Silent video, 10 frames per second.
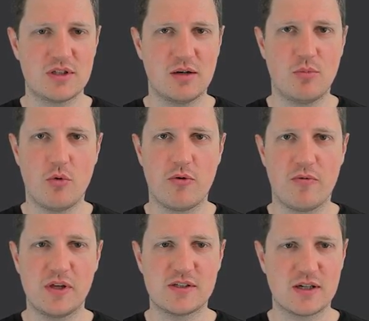and both of
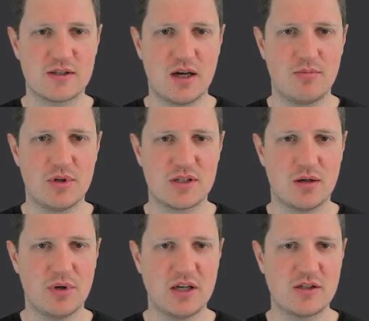these examples are
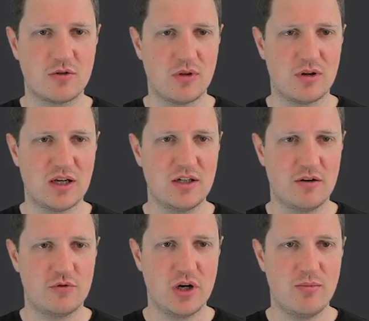based on the data
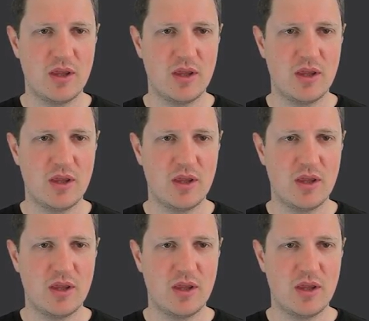frame